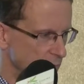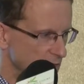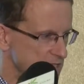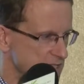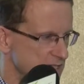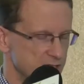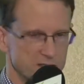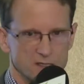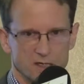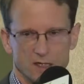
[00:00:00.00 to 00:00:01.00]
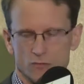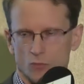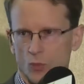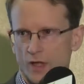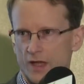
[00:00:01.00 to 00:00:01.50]
As I said,
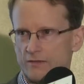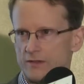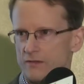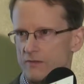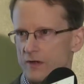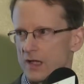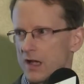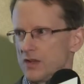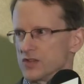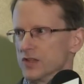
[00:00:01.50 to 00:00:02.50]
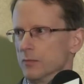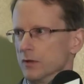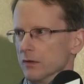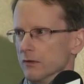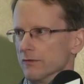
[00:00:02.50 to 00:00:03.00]
we had a very large
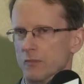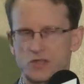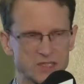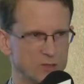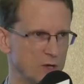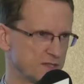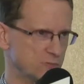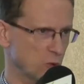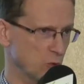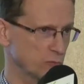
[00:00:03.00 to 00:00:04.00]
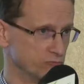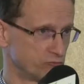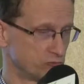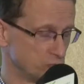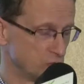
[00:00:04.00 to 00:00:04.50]
number of mostly quite small
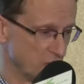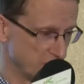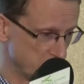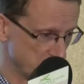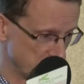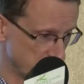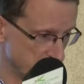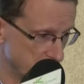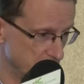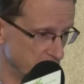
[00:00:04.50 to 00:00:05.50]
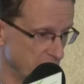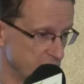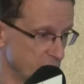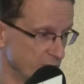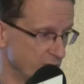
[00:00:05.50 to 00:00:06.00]
transmitters in the UK
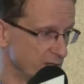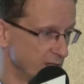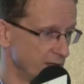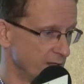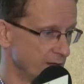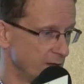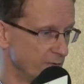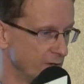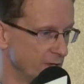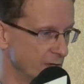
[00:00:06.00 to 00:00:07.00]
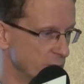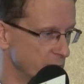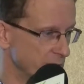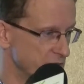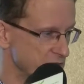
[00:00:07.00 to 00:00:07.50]
to provide a very high
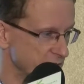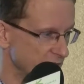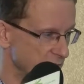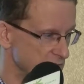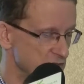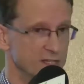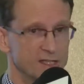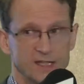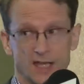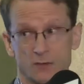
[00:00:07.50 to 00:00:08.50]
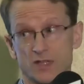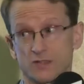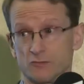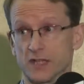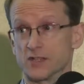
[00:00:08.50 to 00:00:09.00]
population coverage, and we had
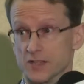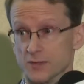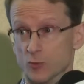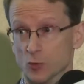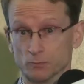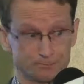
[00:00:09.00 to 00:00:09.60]
to re-engineer them all